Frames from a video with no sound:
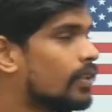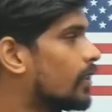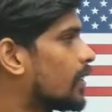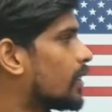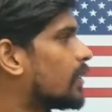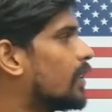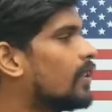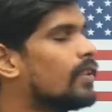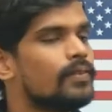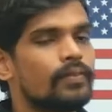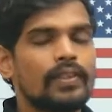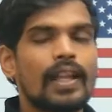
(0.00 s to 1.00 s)
This is
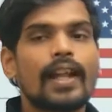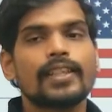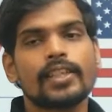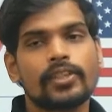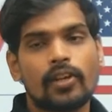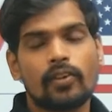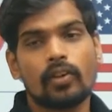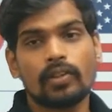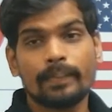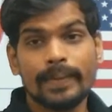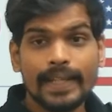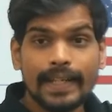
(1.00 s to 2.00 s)
the largest
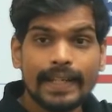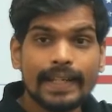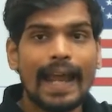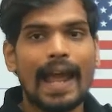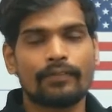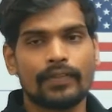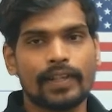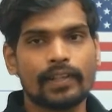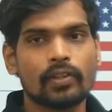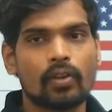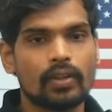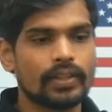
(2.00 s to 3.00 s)
economy in
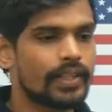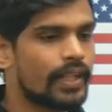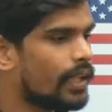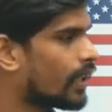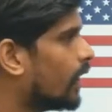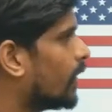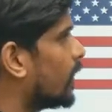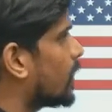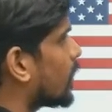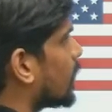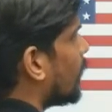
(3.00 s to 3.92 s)
African continent. This is